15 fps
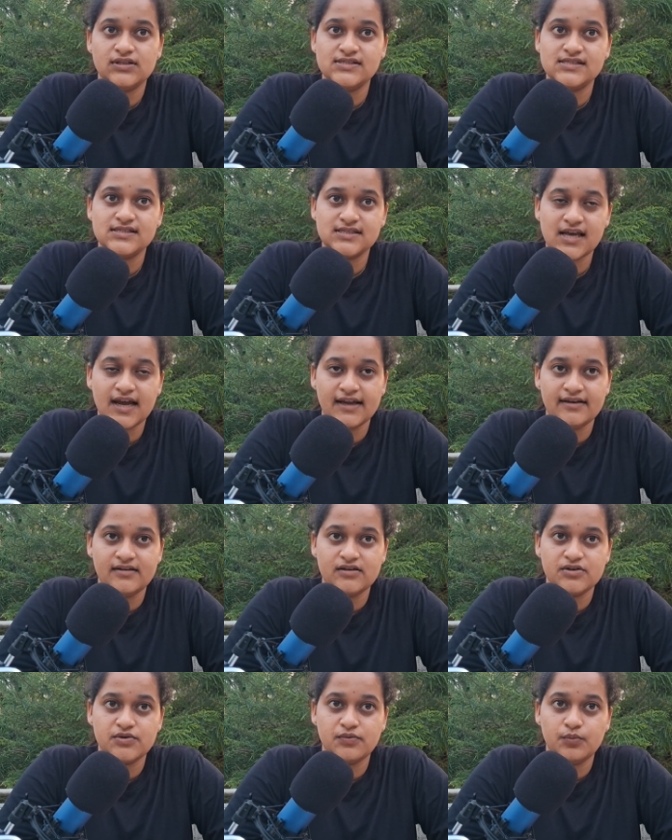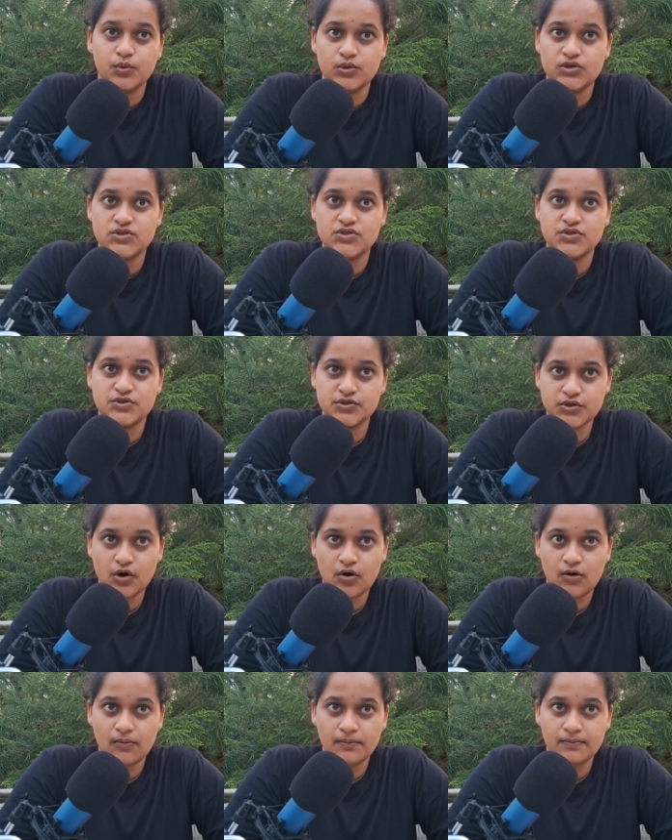sides would
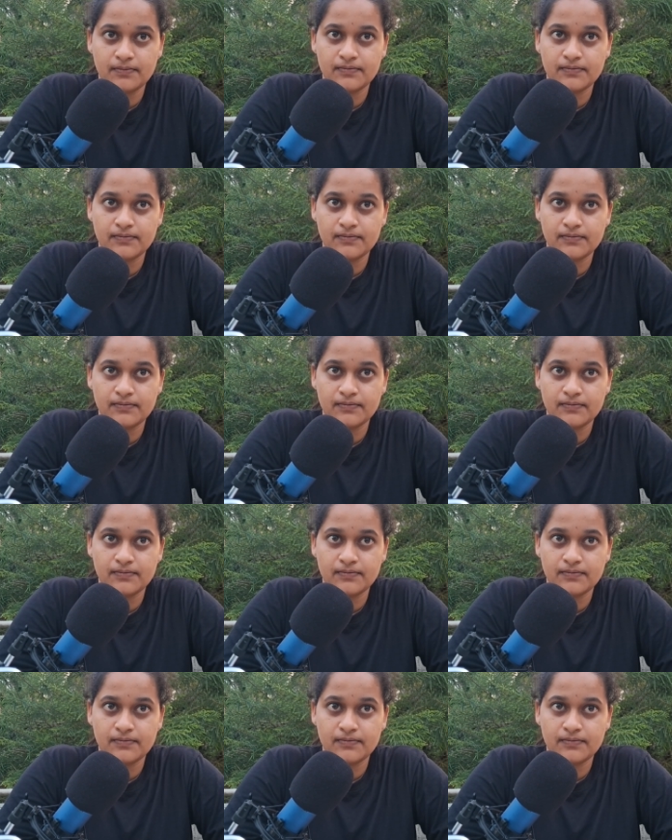stop